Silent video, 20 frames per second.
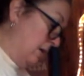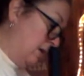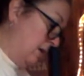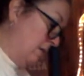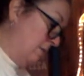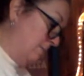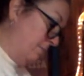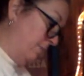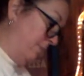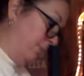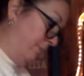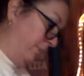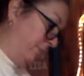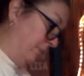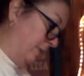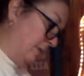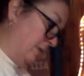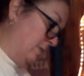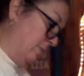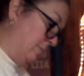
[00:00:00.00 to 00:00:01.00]
I'm
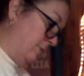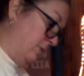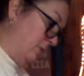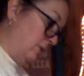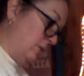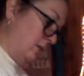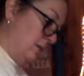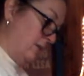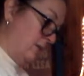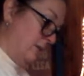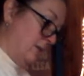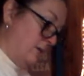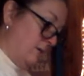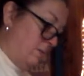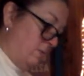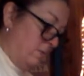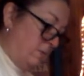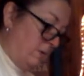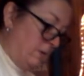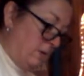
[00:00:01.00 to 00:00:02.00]
going to push that
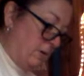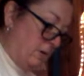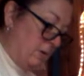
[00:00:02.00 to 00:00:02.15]
down.